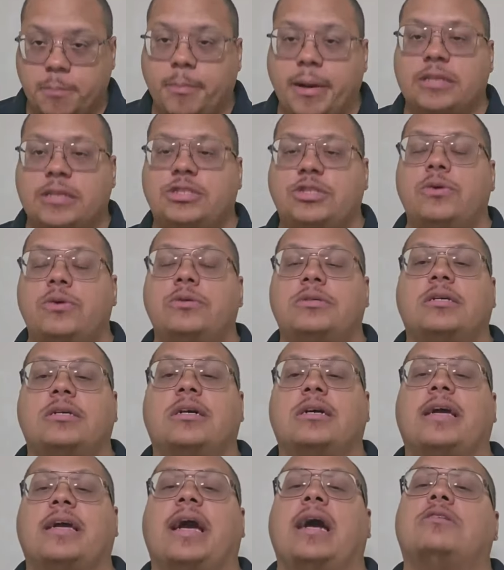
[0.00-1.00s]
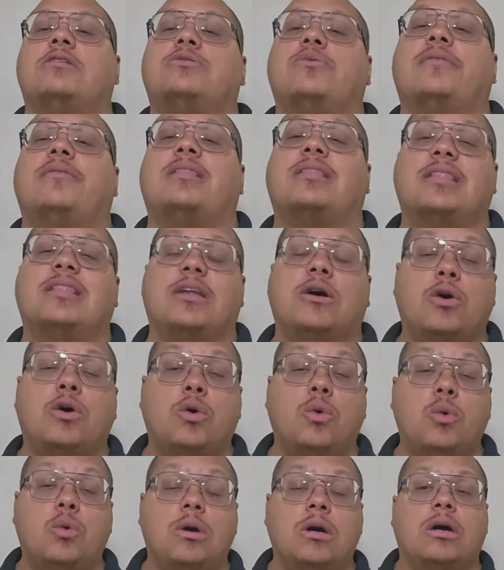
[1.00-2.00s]
by choosing accounts with
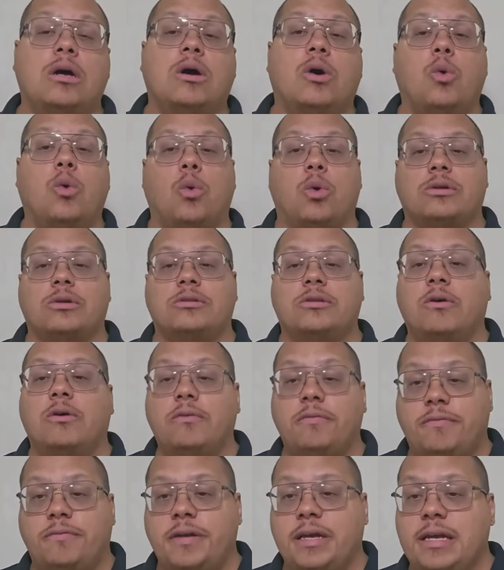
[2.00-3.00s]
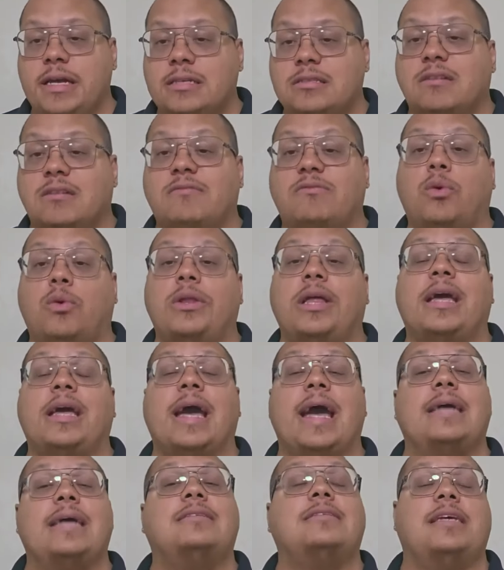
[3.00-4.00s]
low or no fees,
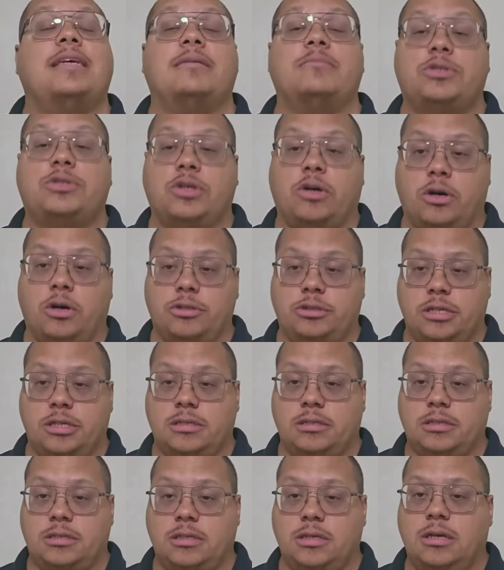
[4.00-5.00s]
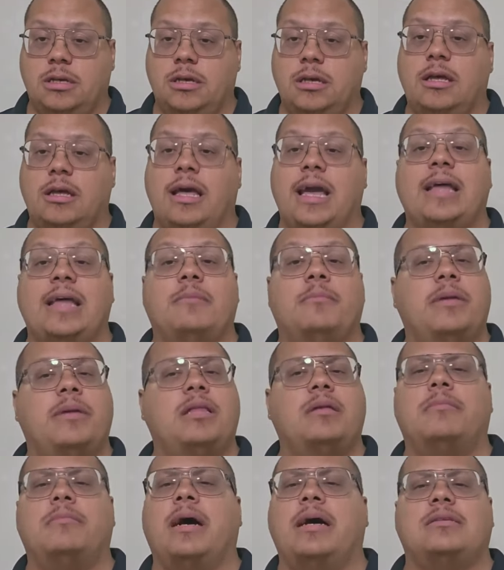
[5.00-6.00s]
avoiding A T M charges, and
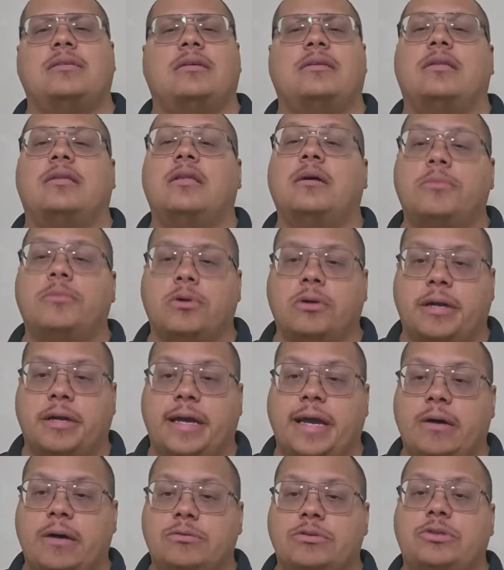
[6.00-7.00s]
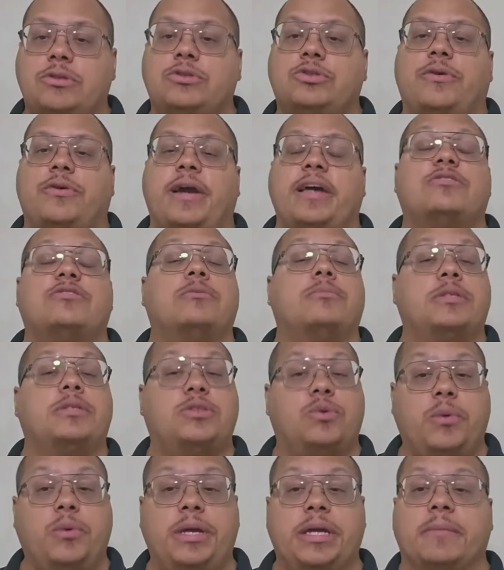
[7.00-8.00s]
minimizing the number of accounts you transfer
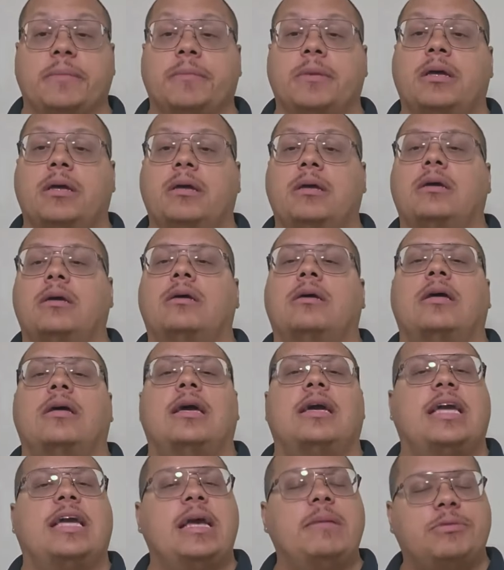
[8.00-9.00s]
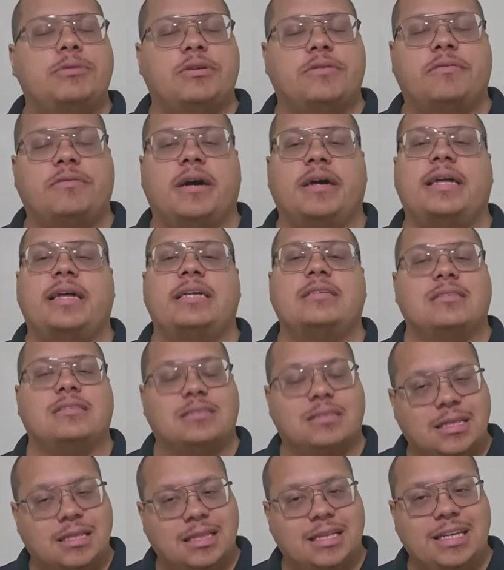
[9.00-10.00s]
between. It keeps your
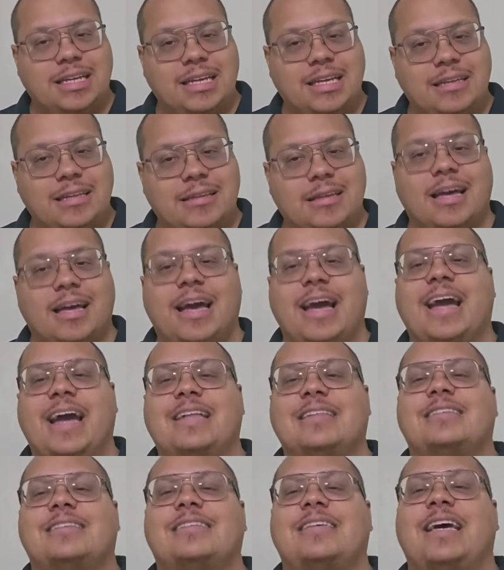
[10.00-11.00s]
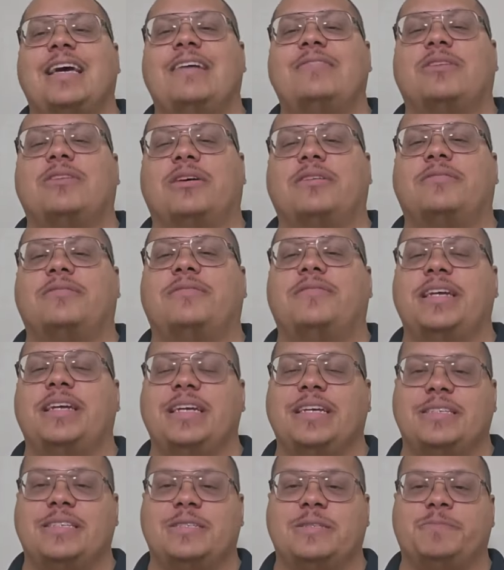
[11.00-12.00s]
finances clean and saves on
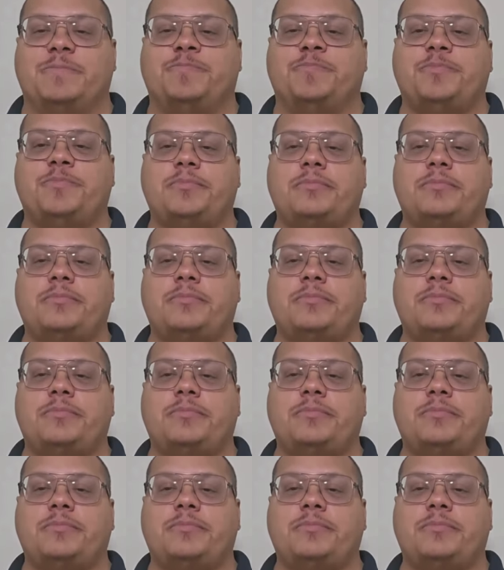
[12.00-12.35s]
fees.